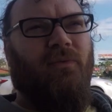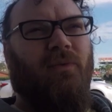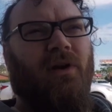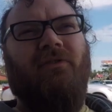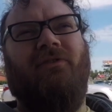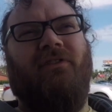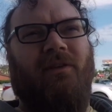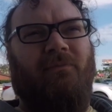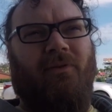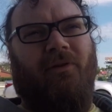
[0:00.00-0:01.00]
roasted
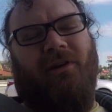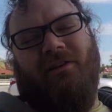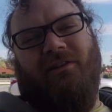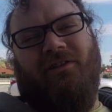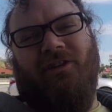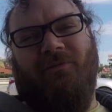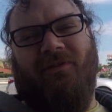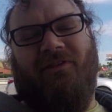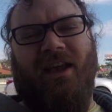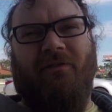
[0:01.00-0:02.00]
pork Cuban
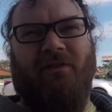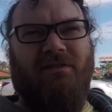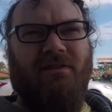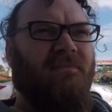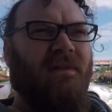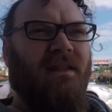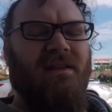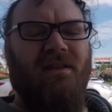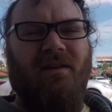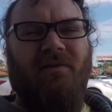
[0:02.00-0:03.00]
sandwich,
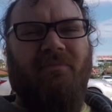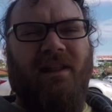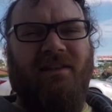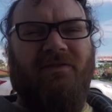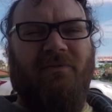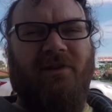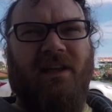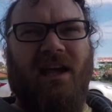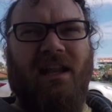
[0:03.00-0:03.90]
but that's the one you got